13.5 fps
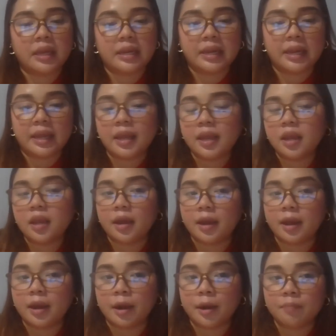Can they,
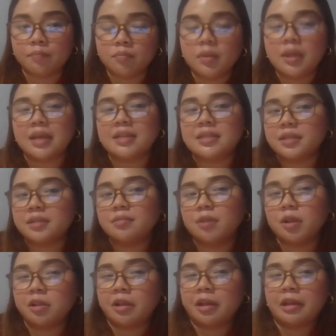um, is it
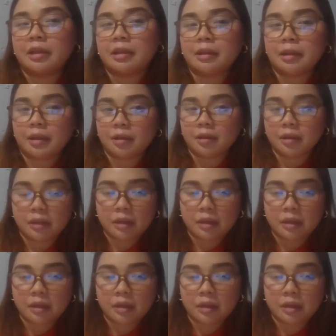already like